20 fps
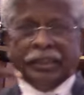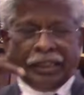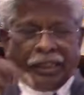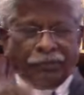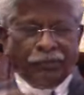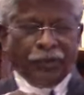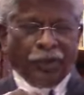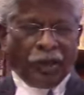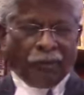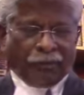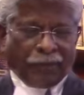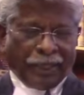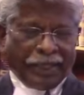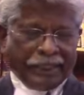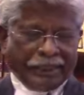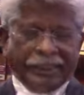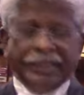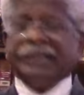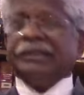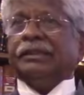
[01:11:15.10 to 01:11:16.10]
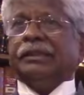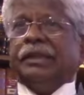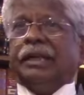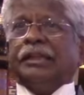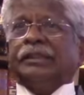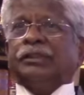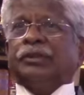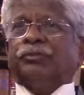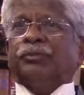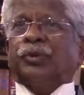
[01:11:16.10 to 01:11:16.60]
if you apply these
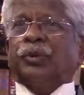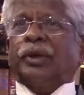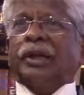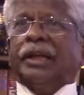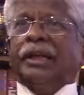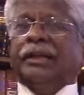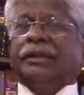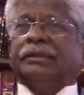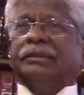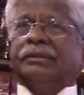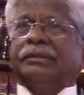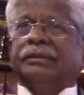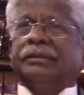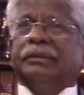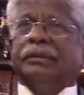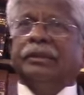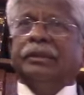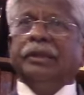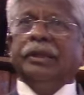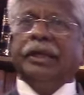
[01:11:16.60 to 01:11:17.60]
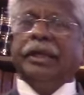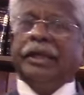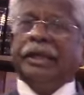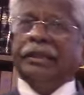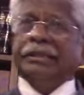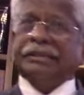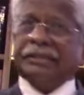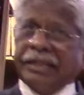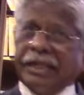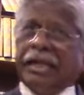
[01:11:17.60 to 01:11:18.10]
last four lines, it
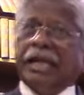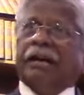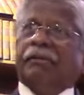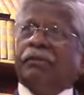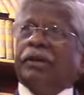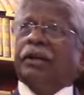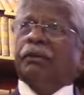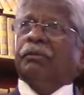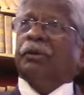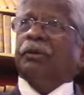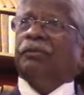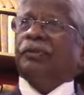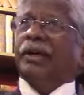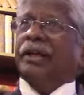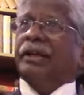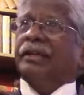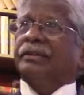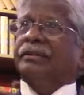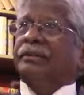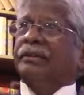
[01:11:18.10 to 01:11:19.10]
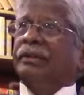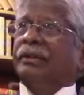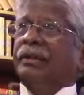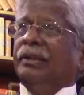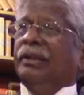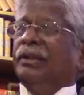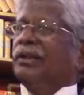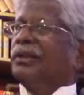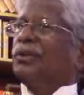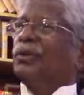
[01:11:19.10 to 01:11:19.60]
is still available for us.
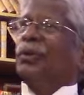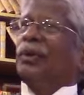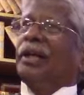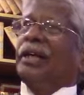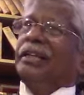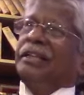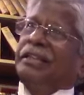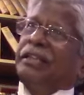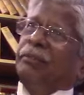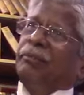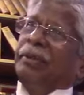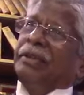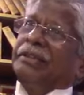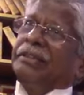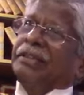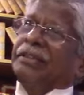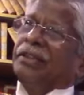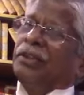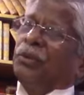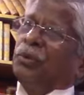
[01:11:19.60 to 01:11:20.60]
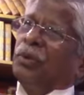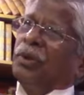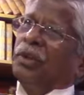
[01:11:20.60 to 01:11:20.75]
No, it is hit by section